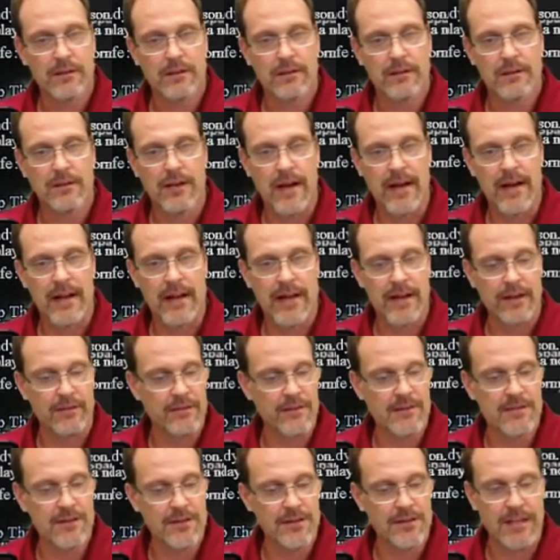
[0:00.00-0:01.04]
gotta have.
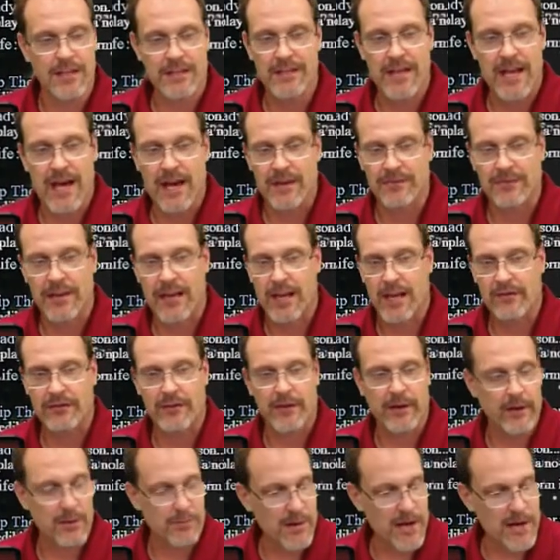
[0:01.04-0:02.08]
These are things you have to have if
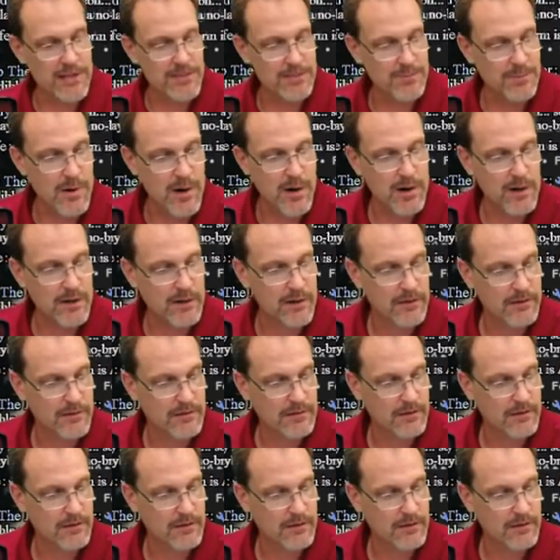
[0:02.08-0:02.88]
you're gonna buy a spark.